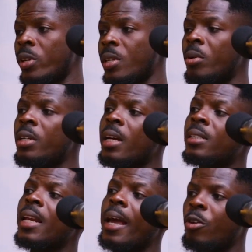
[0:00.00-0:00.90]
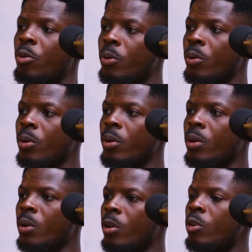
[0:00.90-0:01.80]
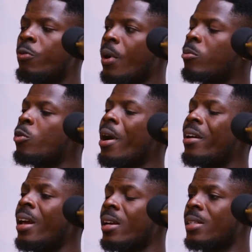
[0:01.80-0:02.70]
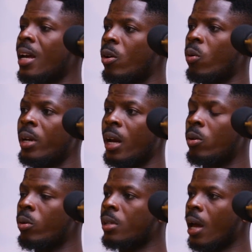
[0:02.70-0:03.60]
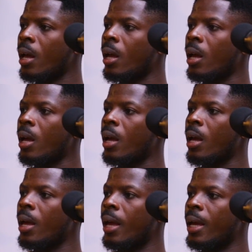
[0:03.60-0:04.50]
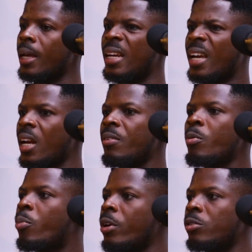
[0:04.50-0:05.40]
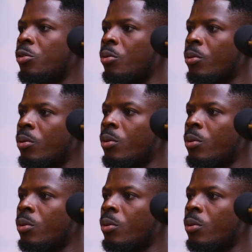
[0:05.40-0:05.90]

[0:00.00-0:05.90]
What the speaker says: somebody doesn't like you. You've come to marry their son or their daughter. They can even poison you.